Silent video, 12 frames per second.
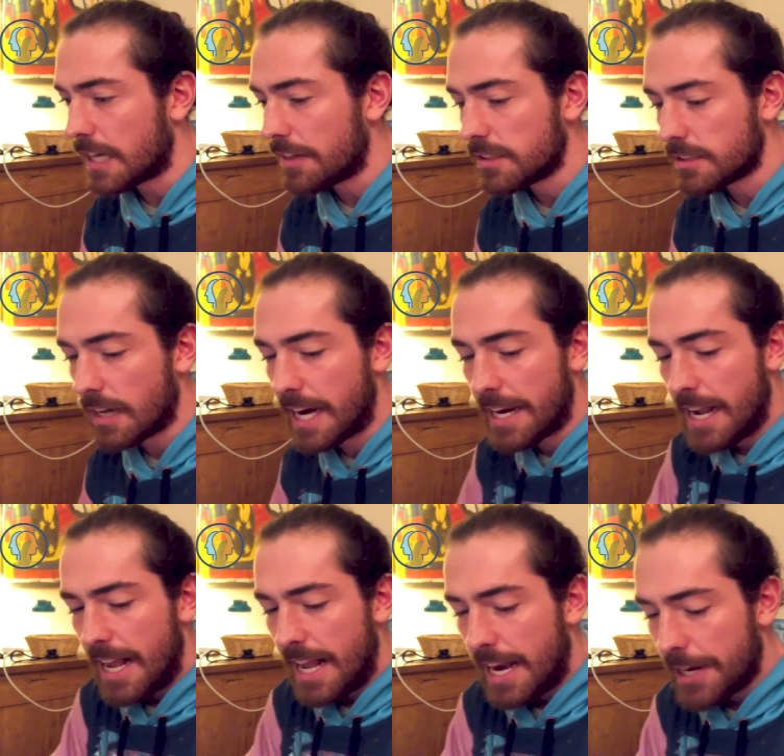on this other side,
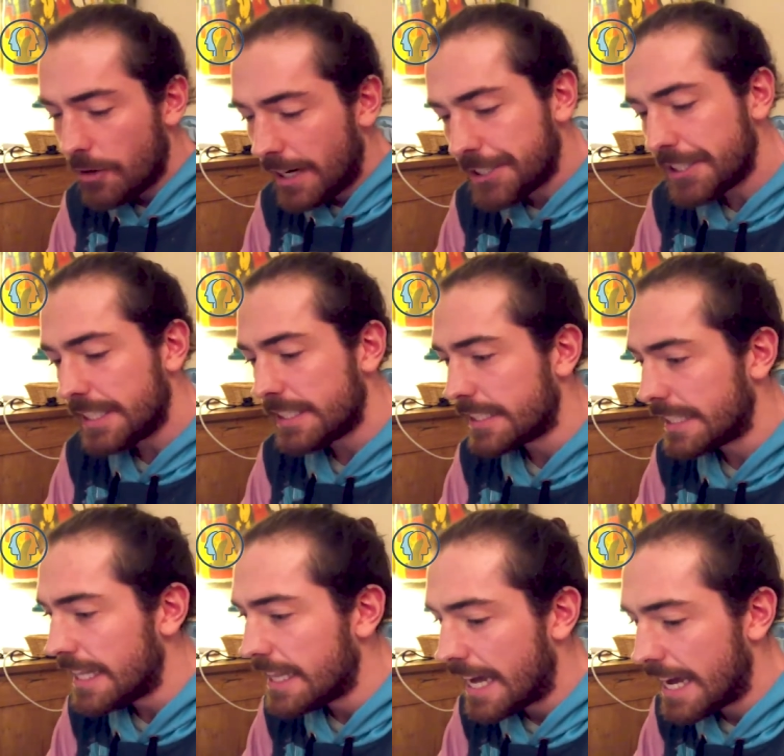and you actually
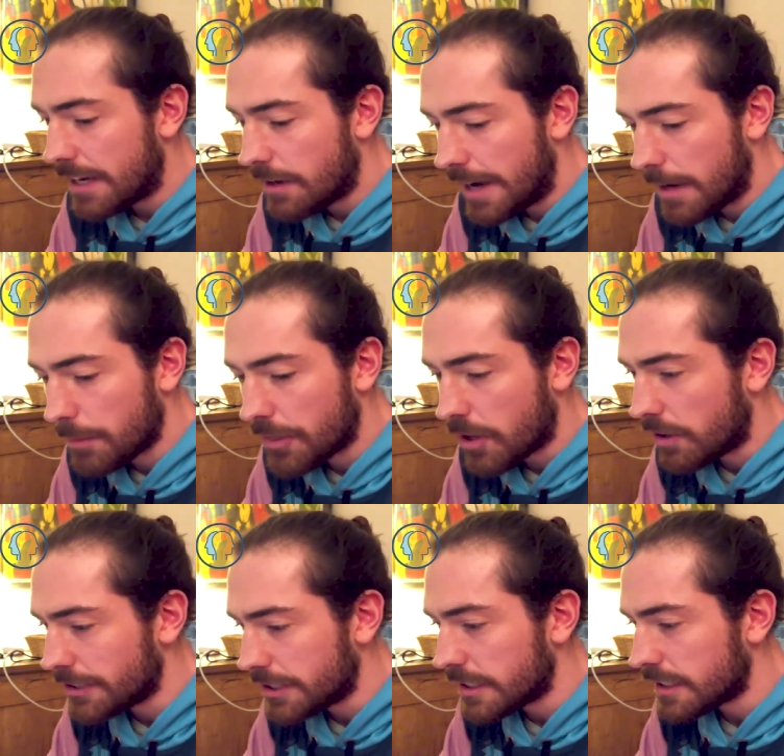see that um, with
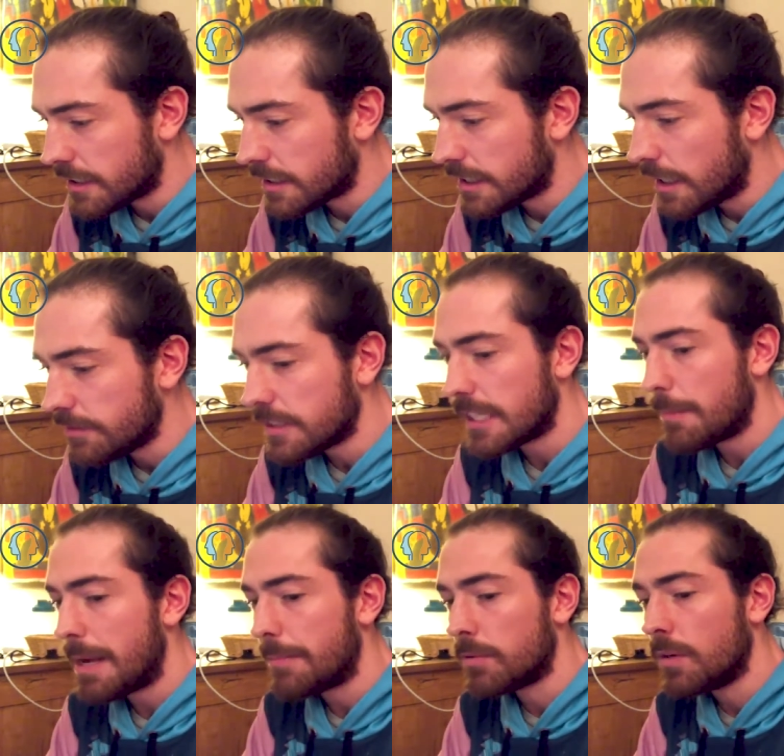consciousness itself. You see
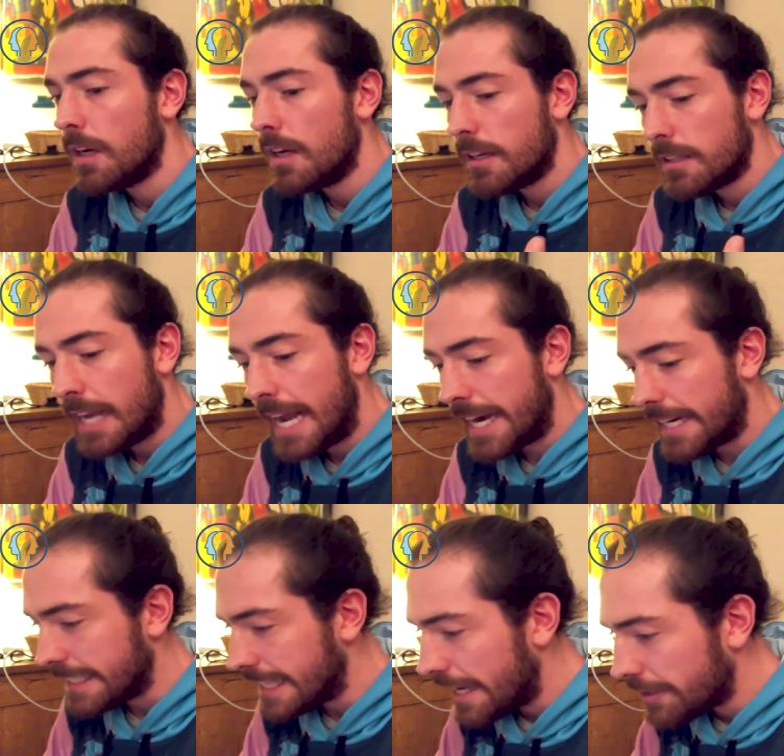people
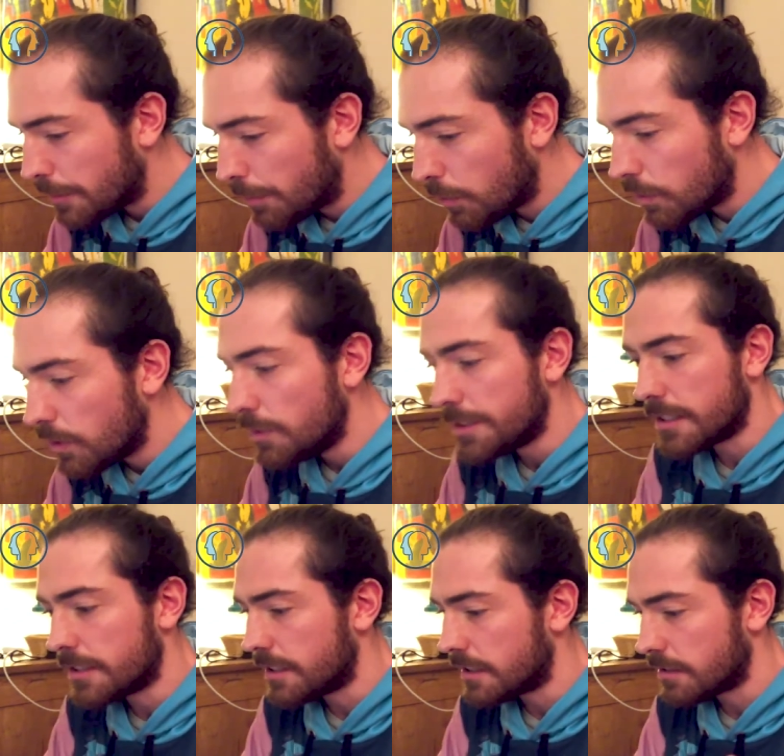heading down to Peru
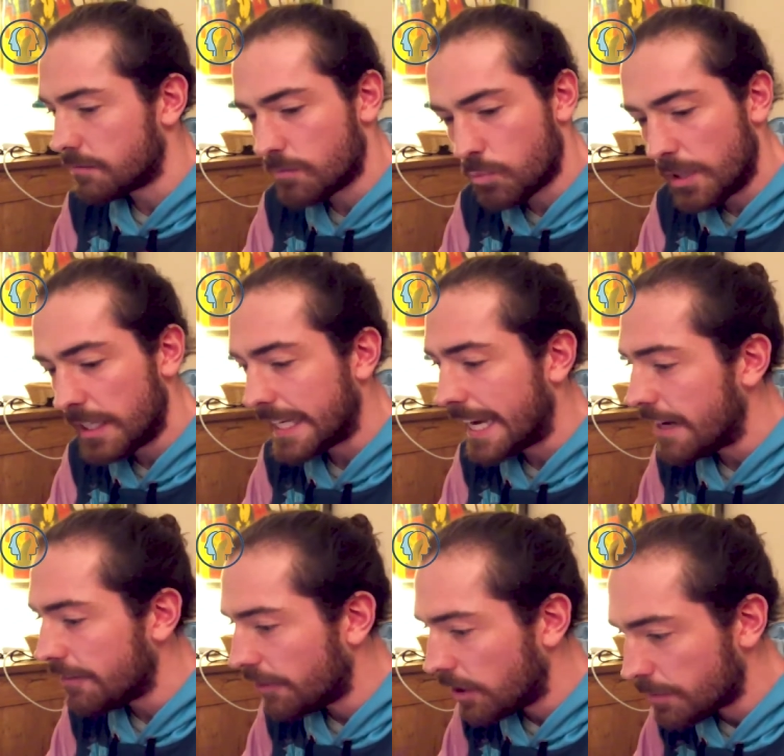to just really
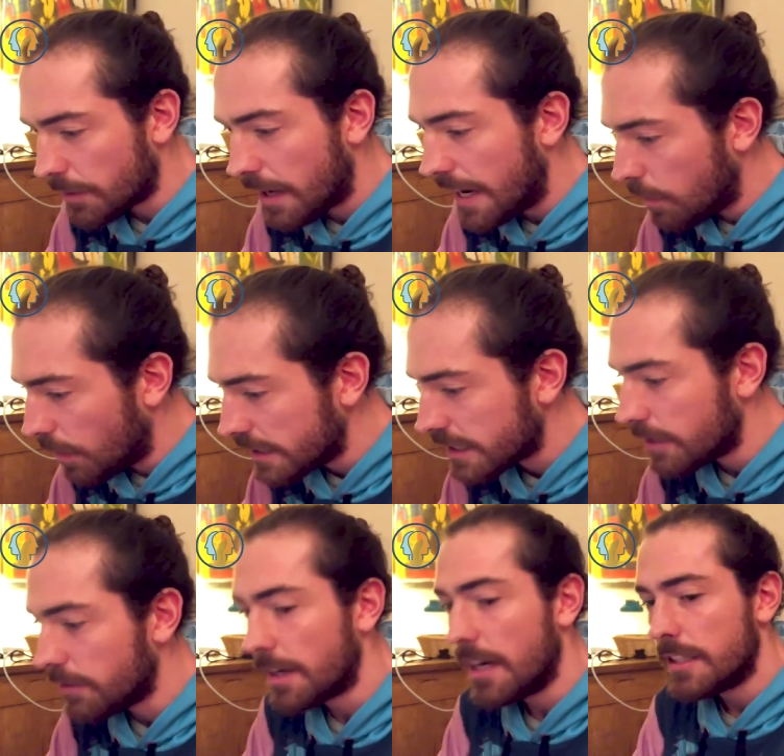get involved with
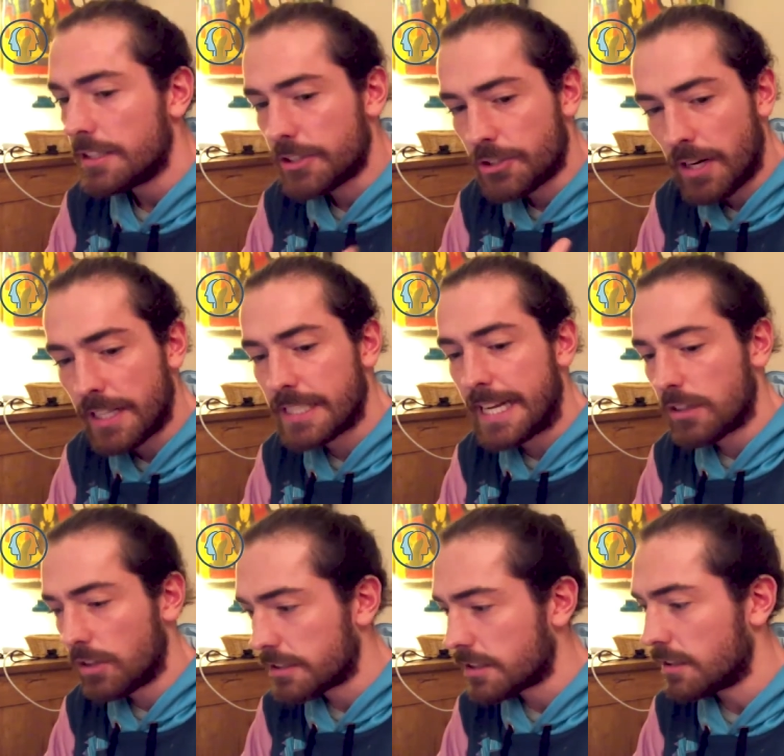ayahuasca and you're trying to take
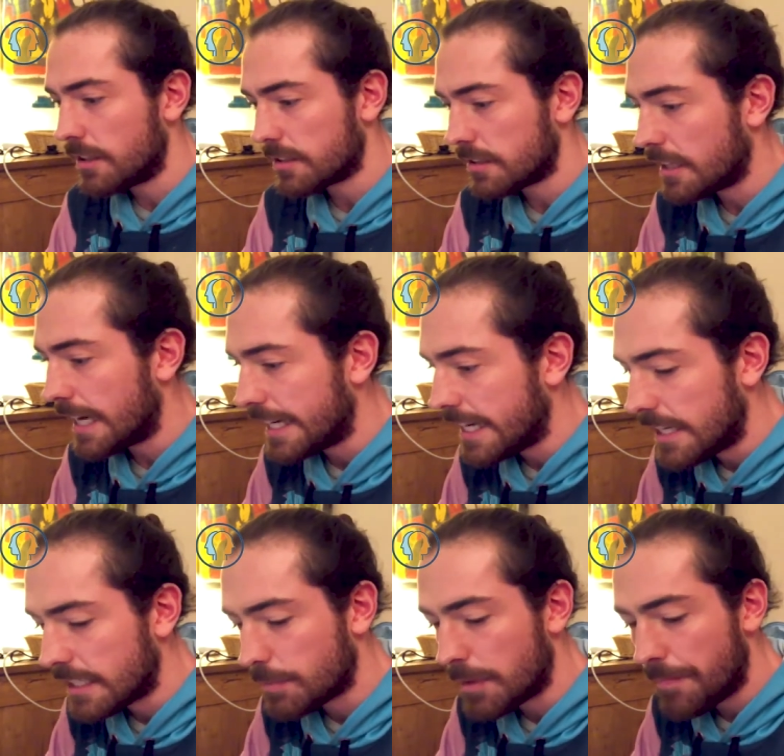lots and lots of
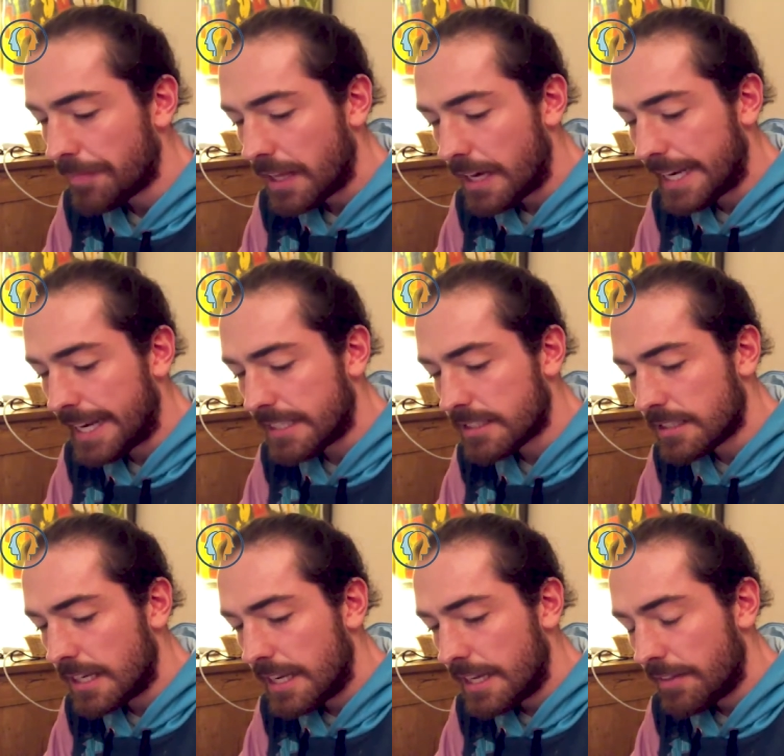psychedelics. But I
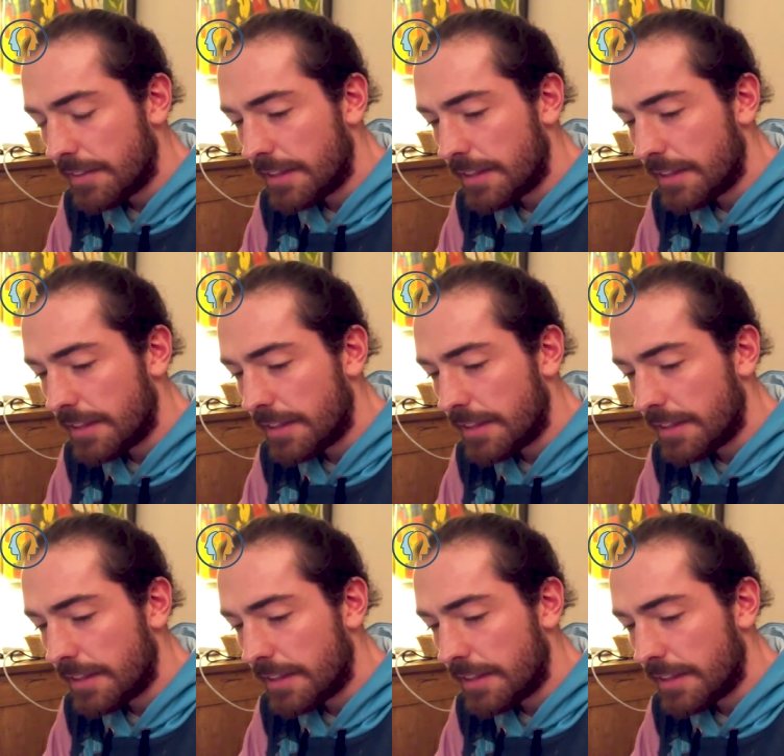guess